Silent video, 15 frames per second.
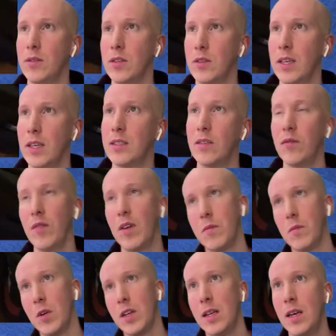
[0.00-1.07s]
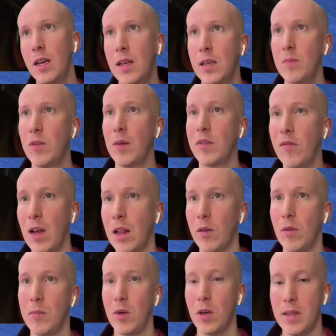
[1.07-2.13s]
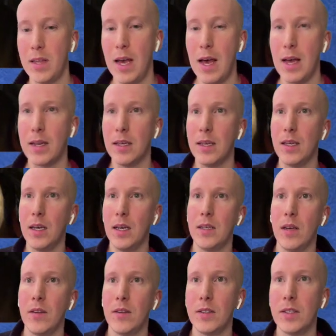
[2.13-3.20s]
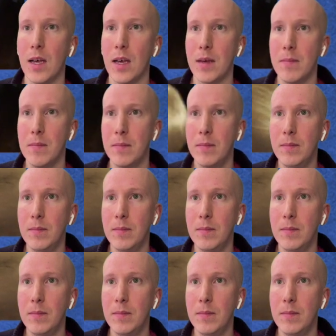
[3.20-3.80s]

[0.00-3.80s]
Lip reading: So that's a fun one. Probably follow up on that another time.